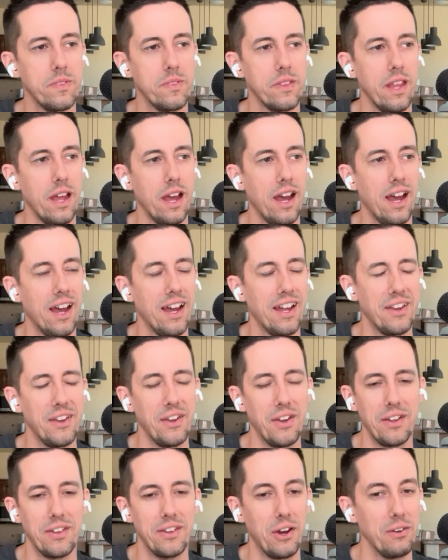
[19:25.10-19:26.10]

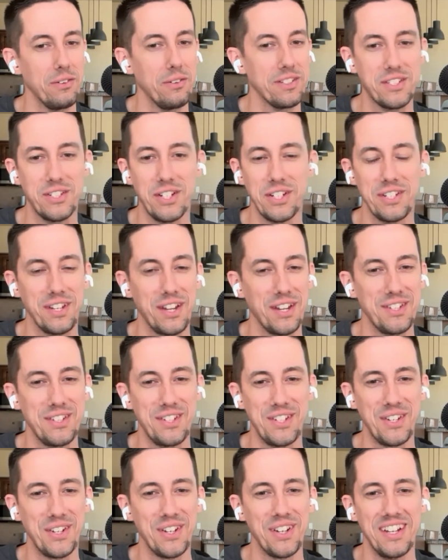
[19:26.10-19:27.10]
No, it's just us
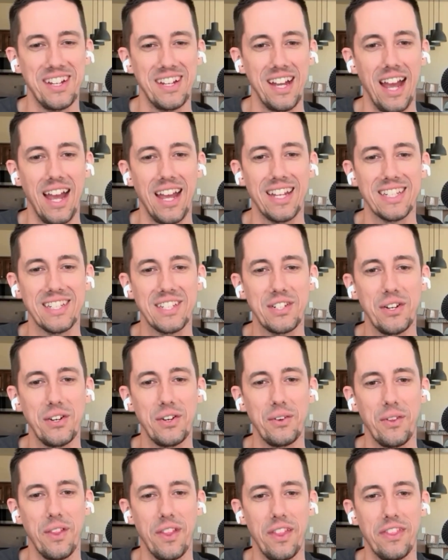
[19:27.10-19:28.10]
two. And
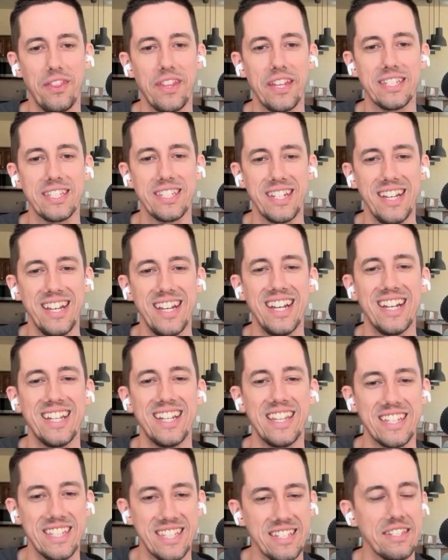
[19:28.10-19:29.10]
so this
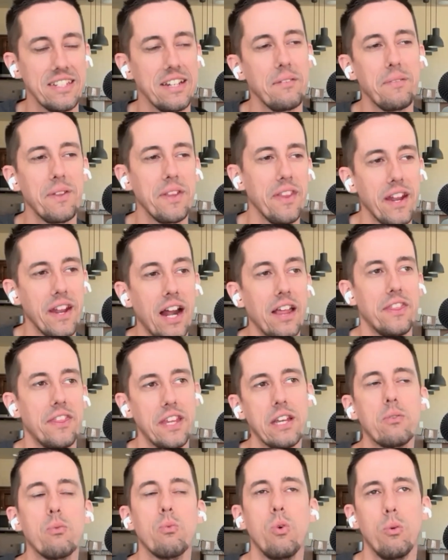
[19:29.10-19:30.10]
is something that I
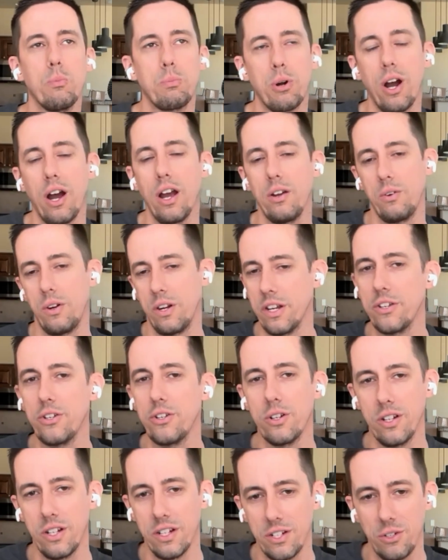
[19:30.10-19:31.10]
think we'll probably run
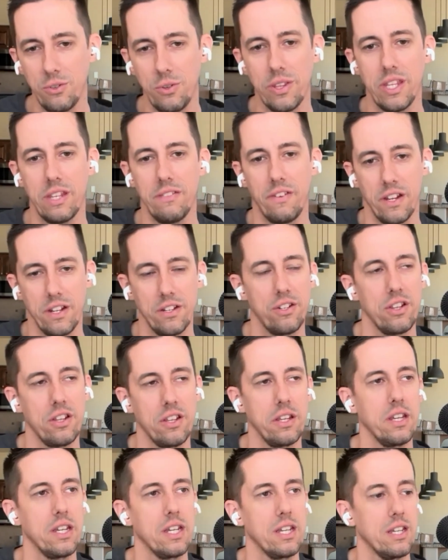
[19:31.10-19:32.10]
into an issue with
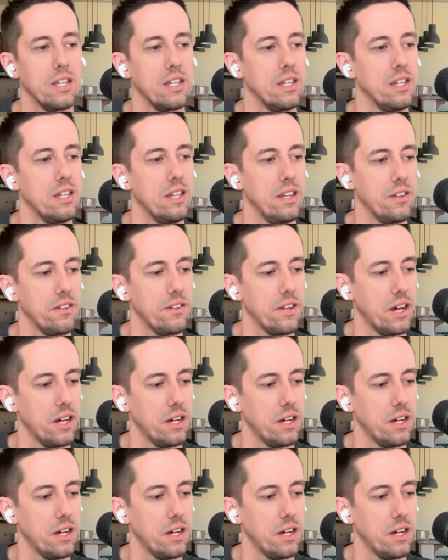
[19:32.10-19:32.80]
eventually is,